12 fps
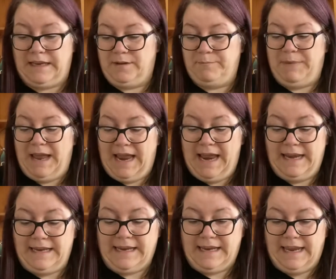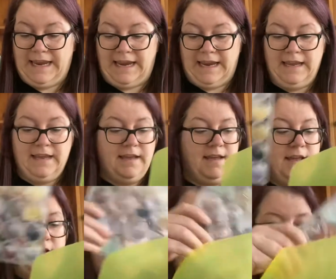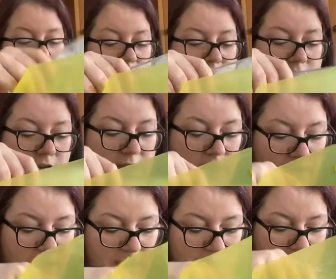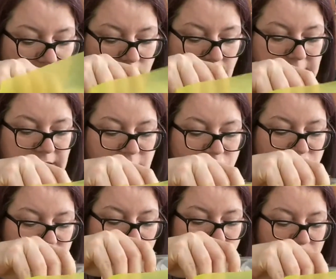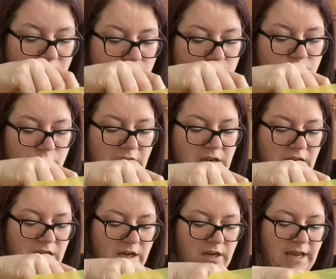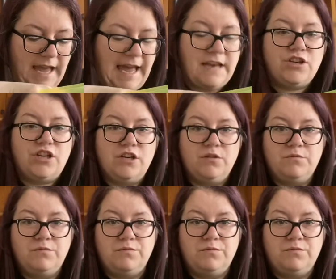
Panicking. I did show you the actual